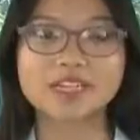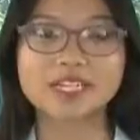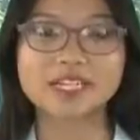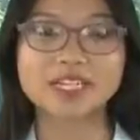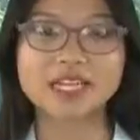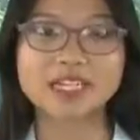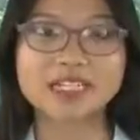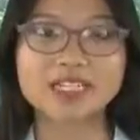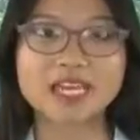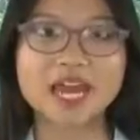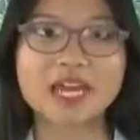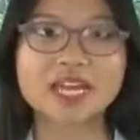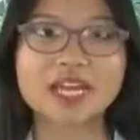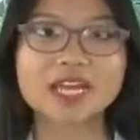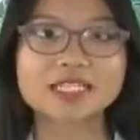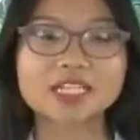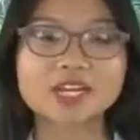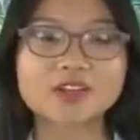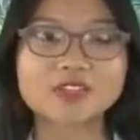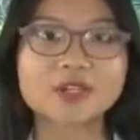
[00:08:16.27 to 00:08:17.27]
This can
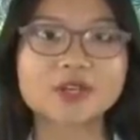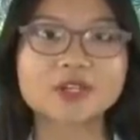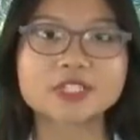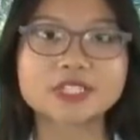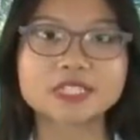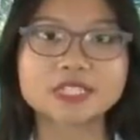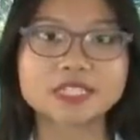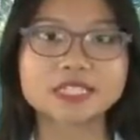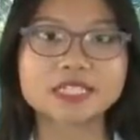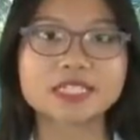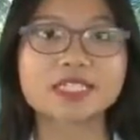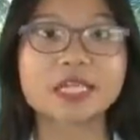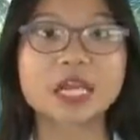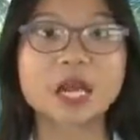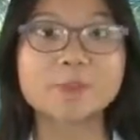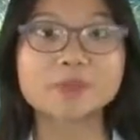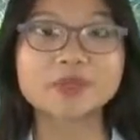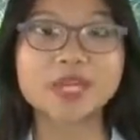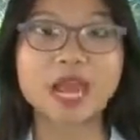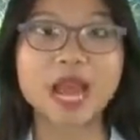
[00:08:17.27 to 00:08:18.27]
be difficult,
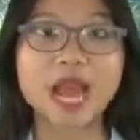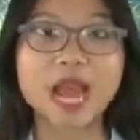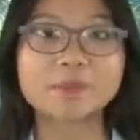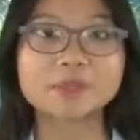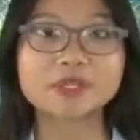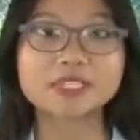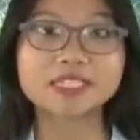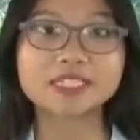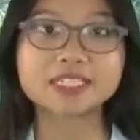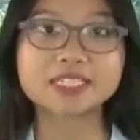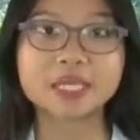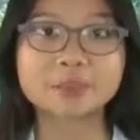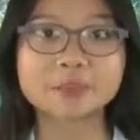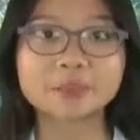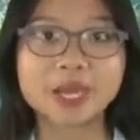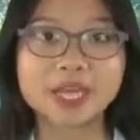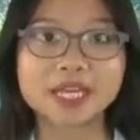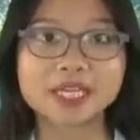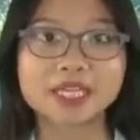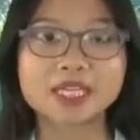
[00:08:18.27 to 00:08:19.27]
but a doctor can help
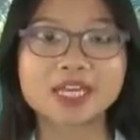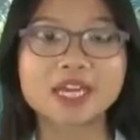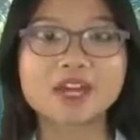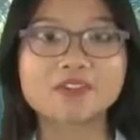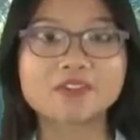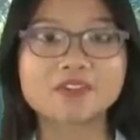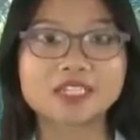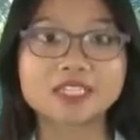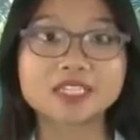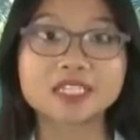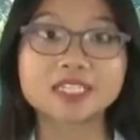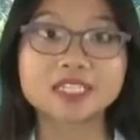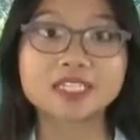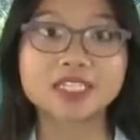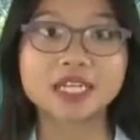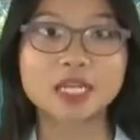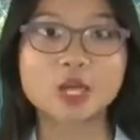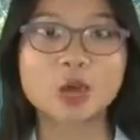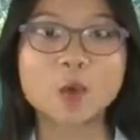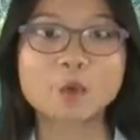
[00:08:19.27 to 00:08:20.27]
you create a smoking
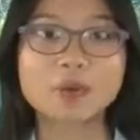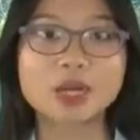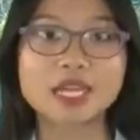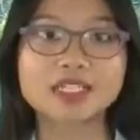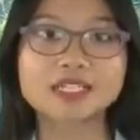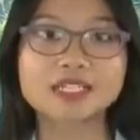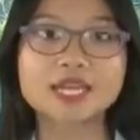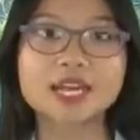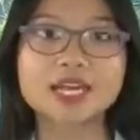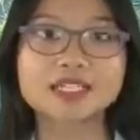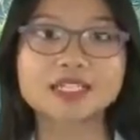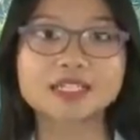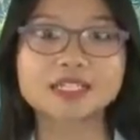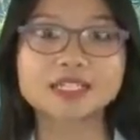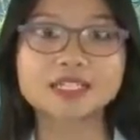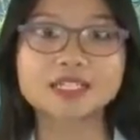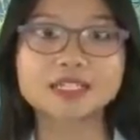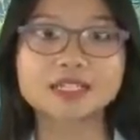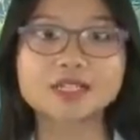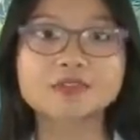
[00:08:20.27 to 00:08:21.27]
cessation plan that
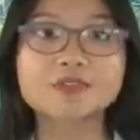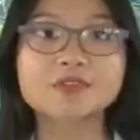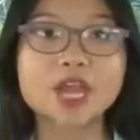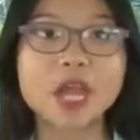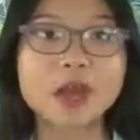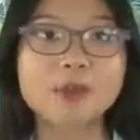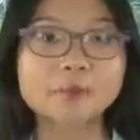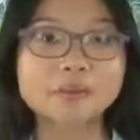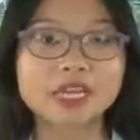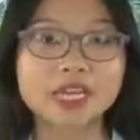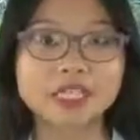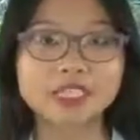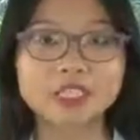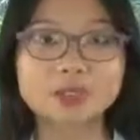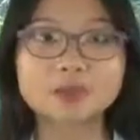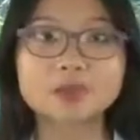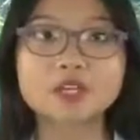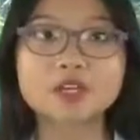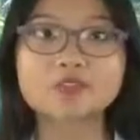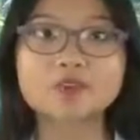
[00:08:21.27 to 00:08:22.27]
works for you.
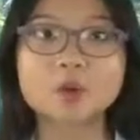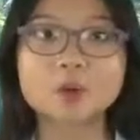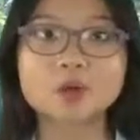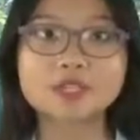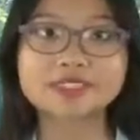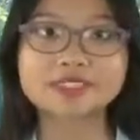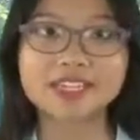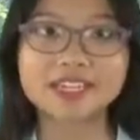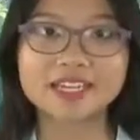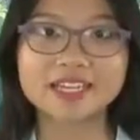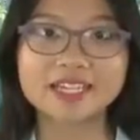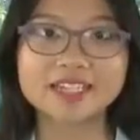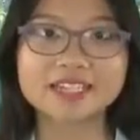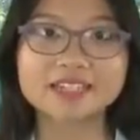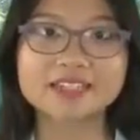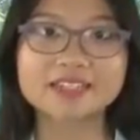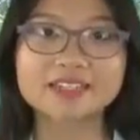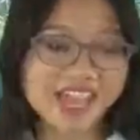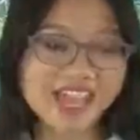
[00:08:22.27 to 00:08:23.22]
Practice your posture.